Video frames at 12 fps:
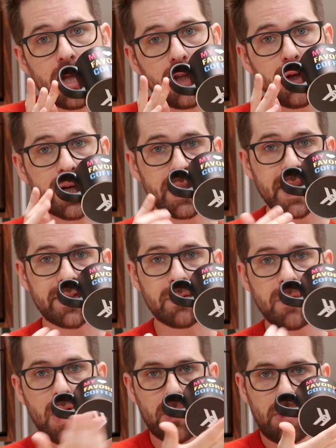you can let them
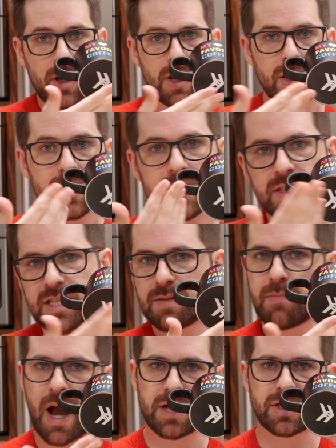know
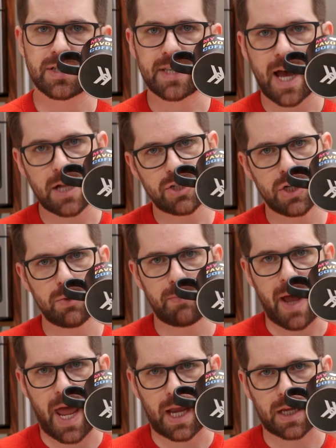Smosh has got your
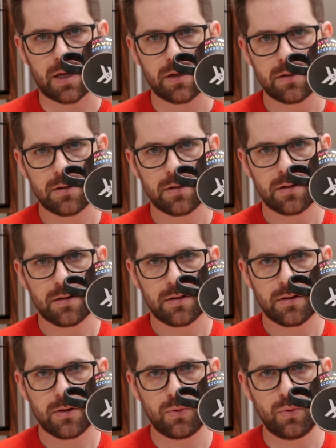back.
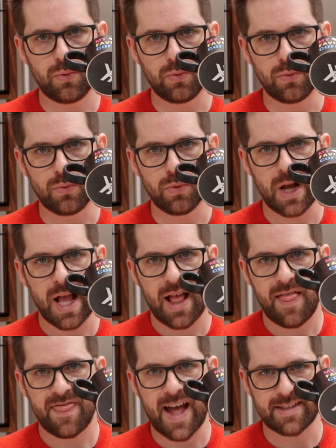Ooh,
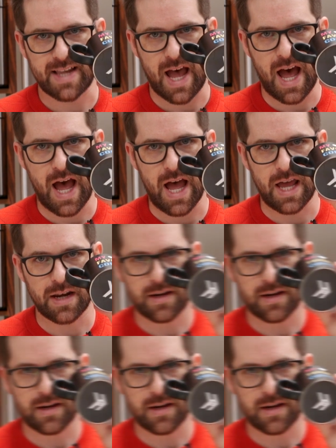that's hot.